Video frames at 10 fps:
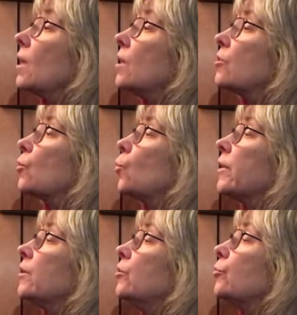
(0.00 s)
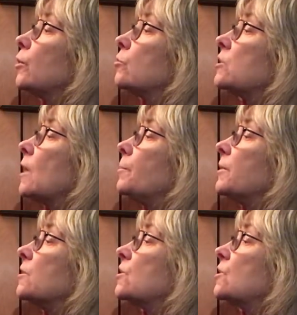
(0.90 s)
The wind rose up
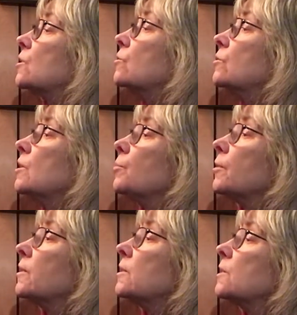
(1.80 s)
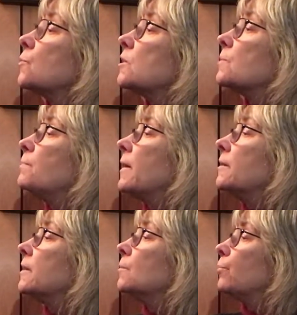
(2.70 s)
and soon the breeze was
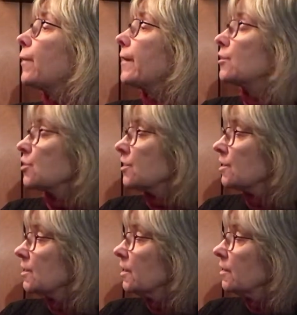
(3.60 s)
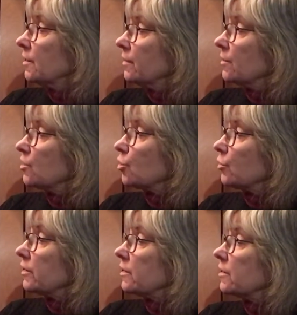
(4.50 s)
bending branches in the
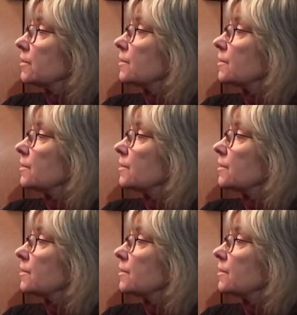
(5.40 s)
trees.